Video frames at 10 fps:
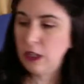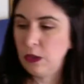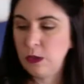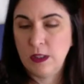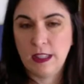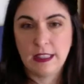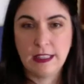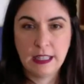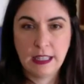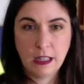use
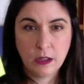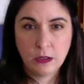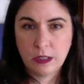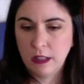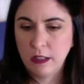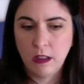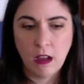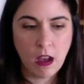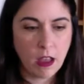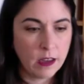sticky notes
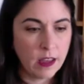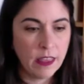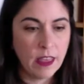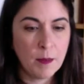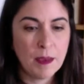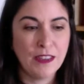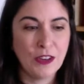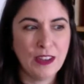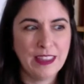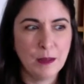on them. And the
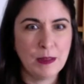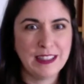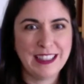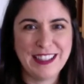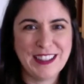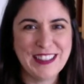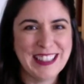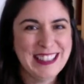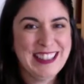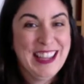great thing about sticky notes
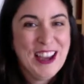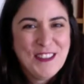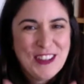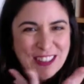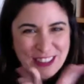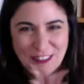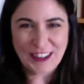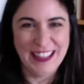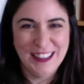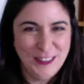is they come in all different
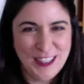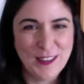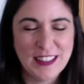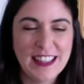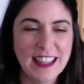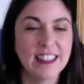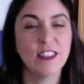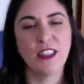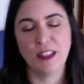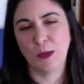kinds of shapes and sizes. So
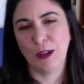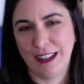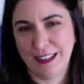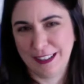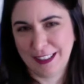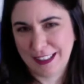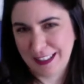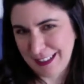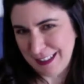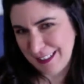that's where a little
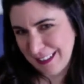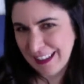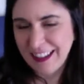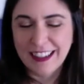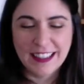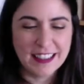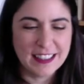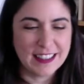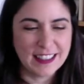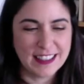excited,
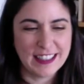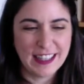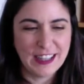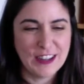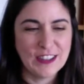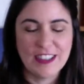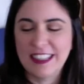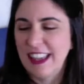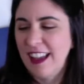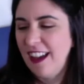is the sticky notes.
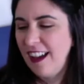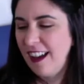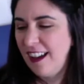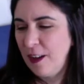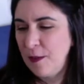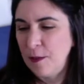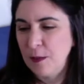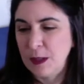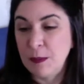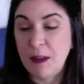
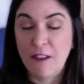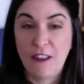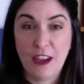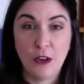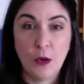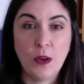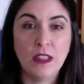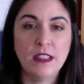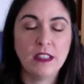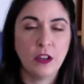Some of my favorite
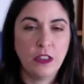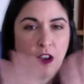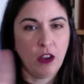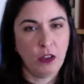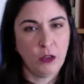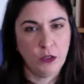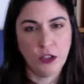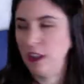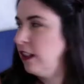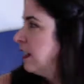ones are the all
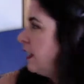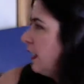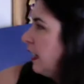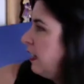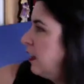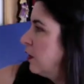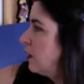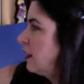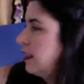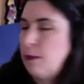over sticky
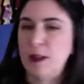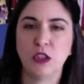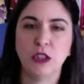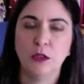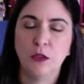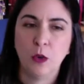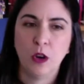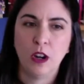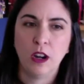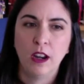notes, especially
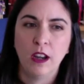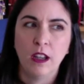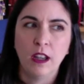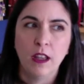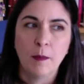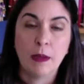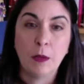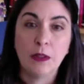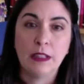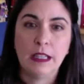for my
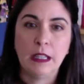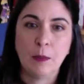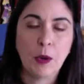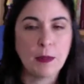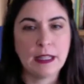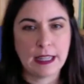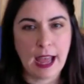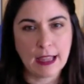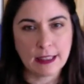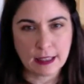really permanent
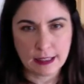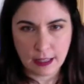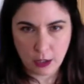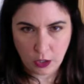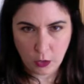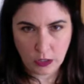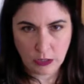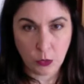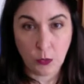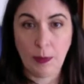tasks that are going
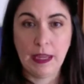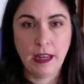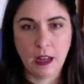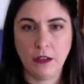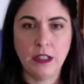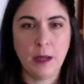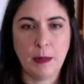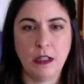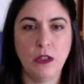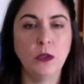to repeat every time I
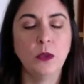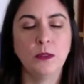do